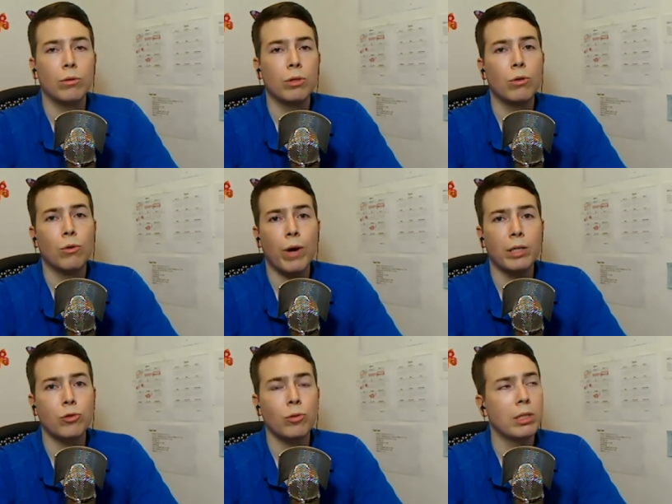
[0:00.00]
you know,
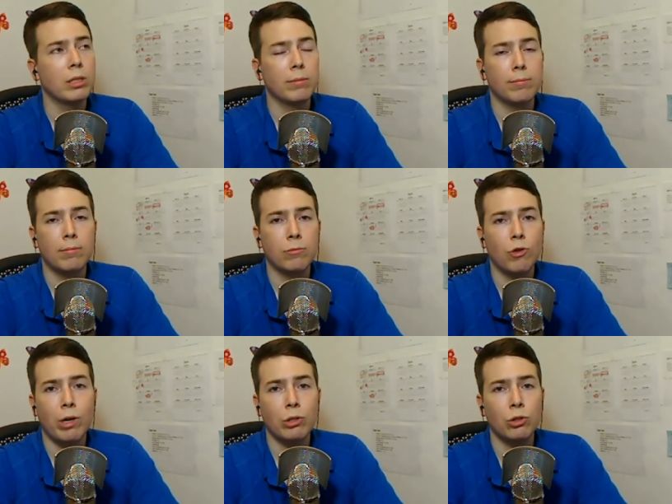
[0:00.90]
gradualism,
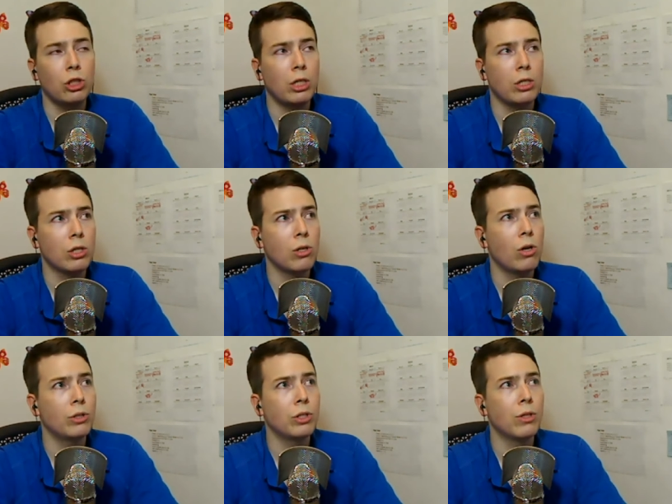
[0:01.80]
gradually changing
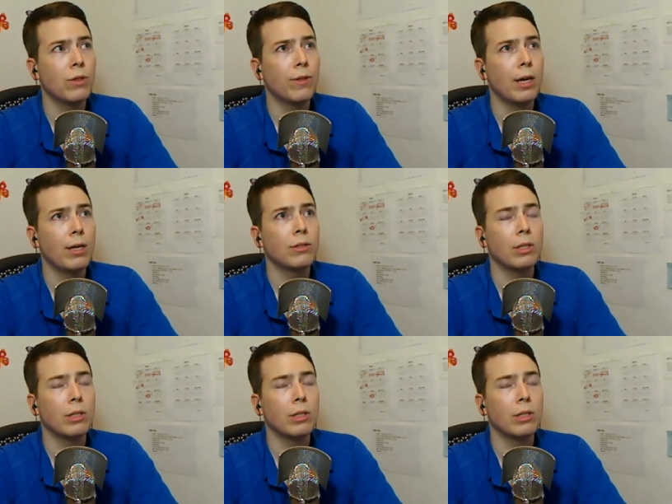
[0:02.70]
laws and things,